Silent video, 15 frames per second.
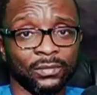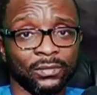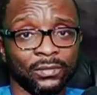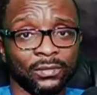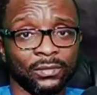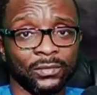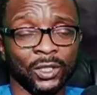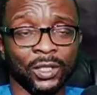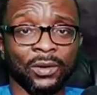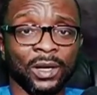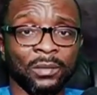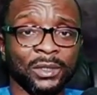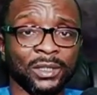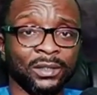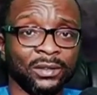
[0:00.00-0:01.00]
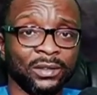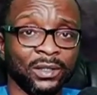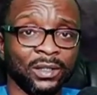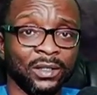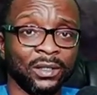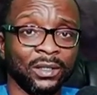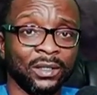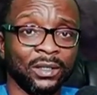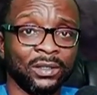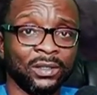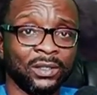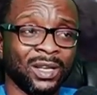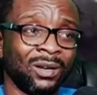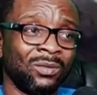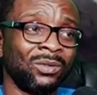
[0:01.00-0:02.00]
You get what I mean? So
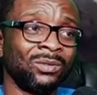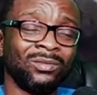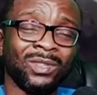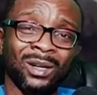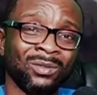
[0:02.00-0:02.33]
I won't